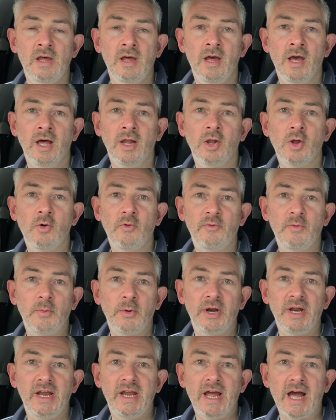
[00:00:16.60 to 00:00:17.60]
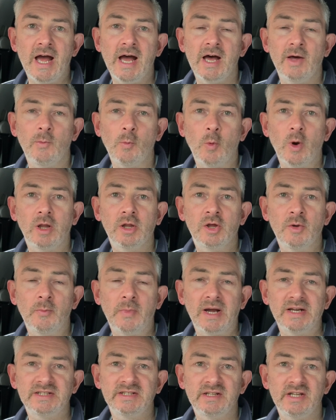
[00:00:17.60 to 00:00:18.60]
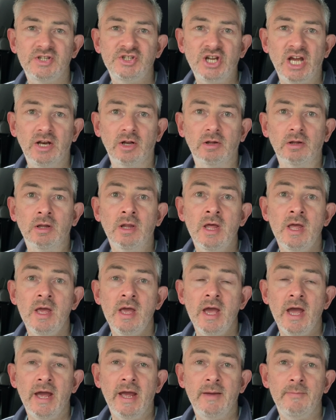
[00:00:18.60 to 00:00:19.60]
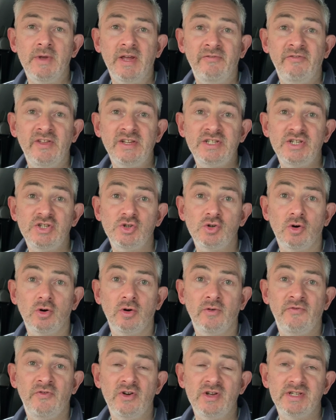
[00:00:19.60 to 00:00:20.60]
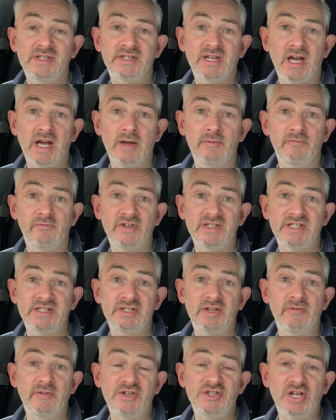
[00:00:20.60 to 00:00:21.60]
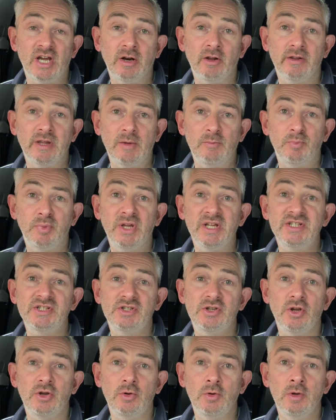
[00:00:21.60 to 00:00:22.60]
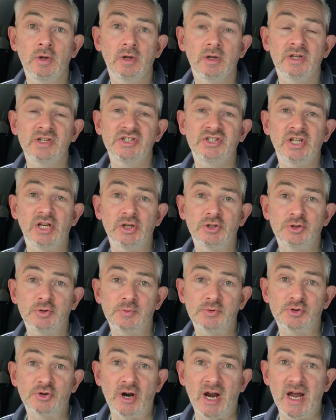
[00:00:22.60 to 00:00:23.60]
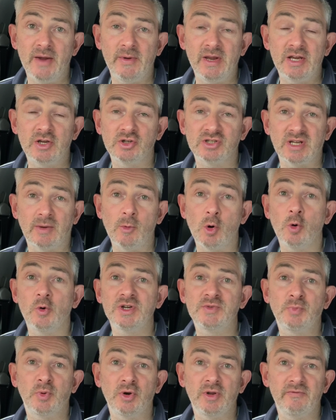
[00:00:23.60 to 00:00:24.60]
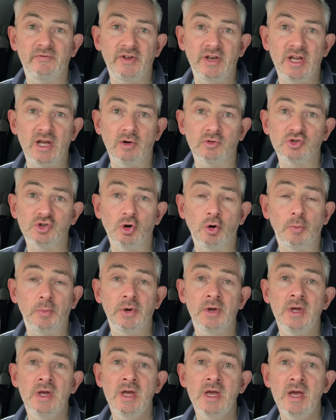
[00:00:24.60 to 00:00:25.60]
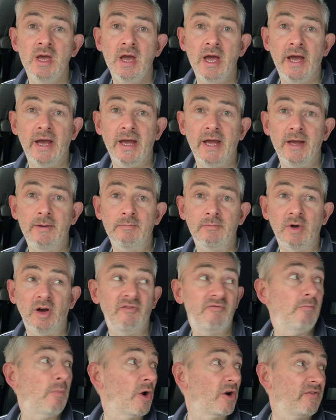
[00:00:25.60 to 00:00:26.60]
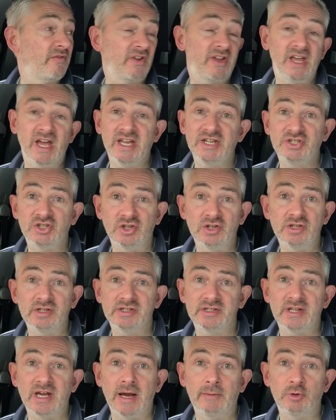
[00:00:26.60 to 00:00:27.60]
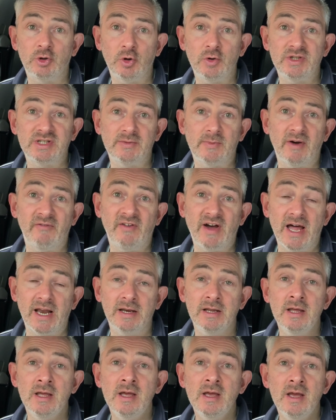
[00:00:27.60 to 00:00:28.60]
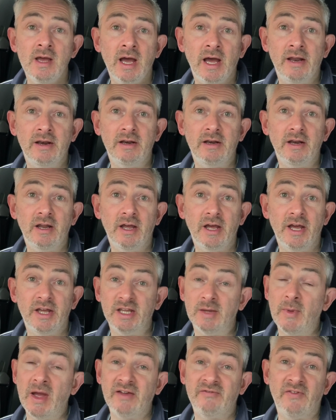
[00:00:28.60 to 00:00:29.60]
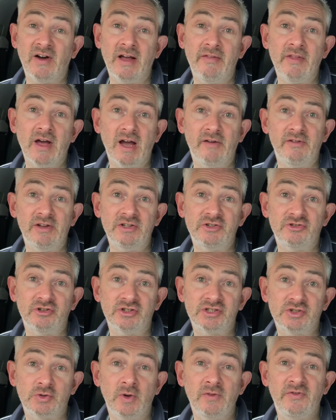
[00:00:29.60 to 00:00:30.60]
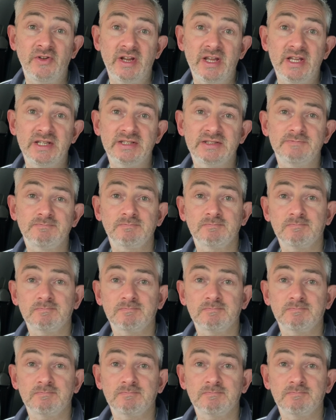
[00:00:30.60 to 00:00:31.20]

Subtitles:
Hello everybody and welcome back to the channel. If this is your first time visiting the channel, then please do consider subscribing, because I'm always putting videos up of modifications that I'm doing to my van, and you may find that of interest. So if it is,